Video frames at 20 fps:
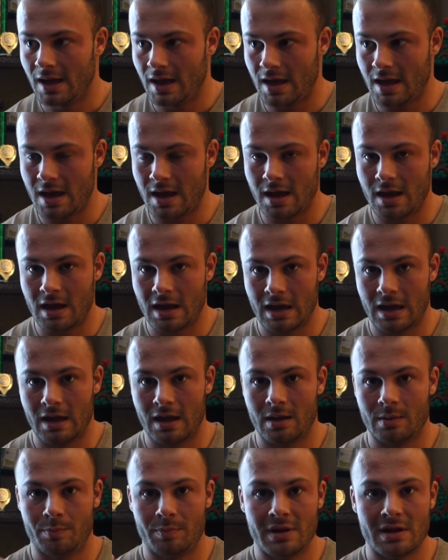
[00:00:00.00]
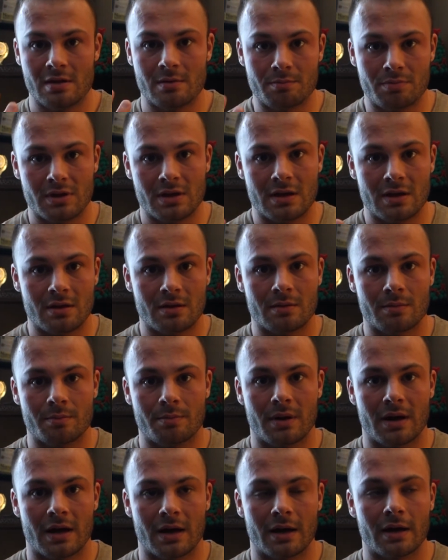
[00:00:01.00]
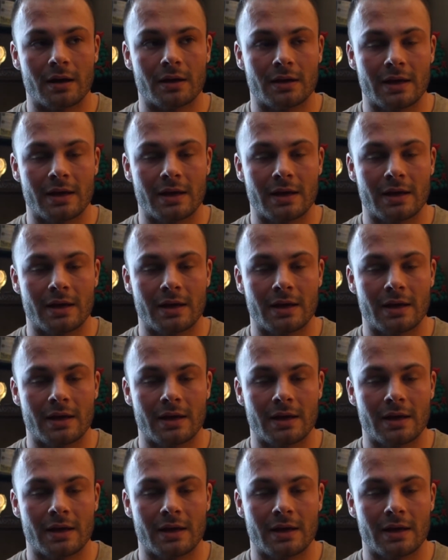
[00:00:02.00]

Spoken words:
And PMP by